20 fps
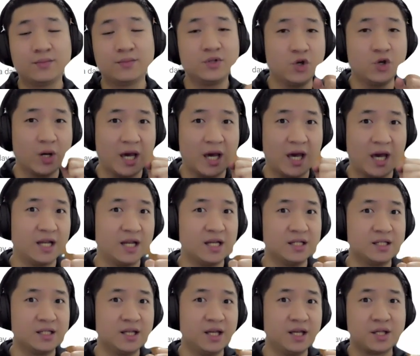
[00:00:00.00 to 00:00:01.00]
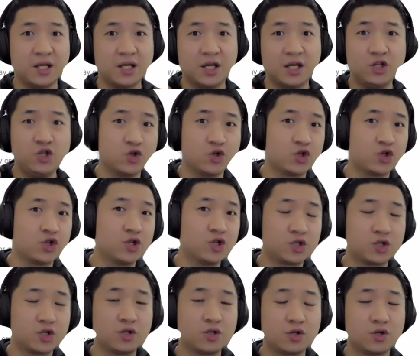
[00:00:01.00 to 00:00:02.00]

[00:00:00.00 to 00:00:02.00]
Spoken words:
your analytics and your Search